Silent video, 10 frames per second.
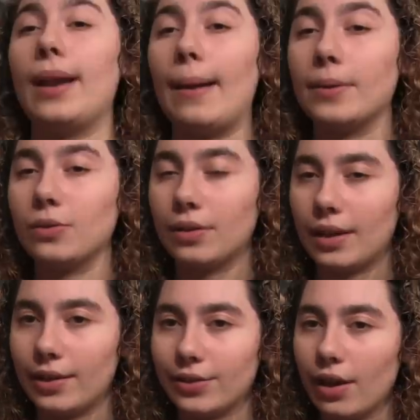what happens with
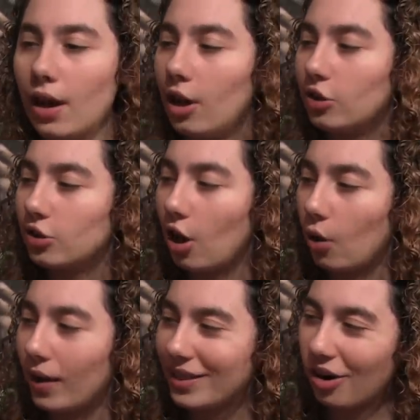this.
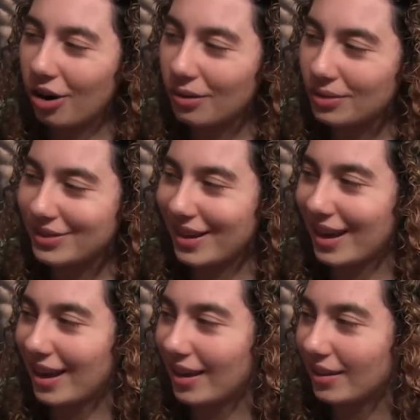So, and the art was,
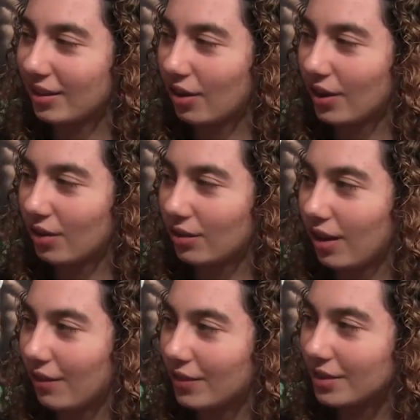you know, I don't
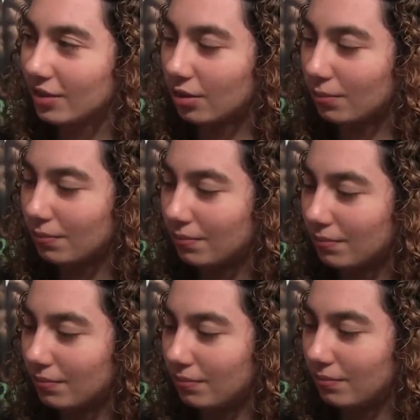love this little,
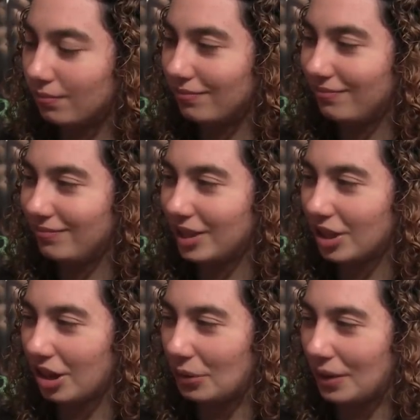you
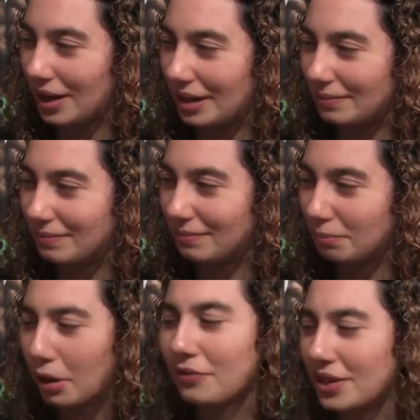know,
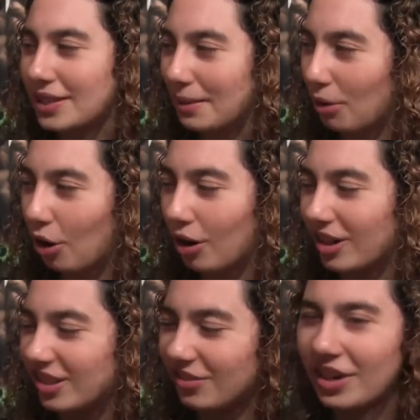puffy type of
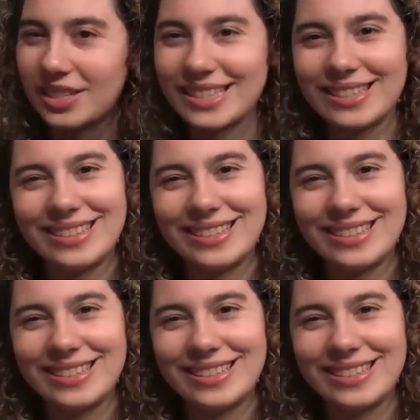art. It's very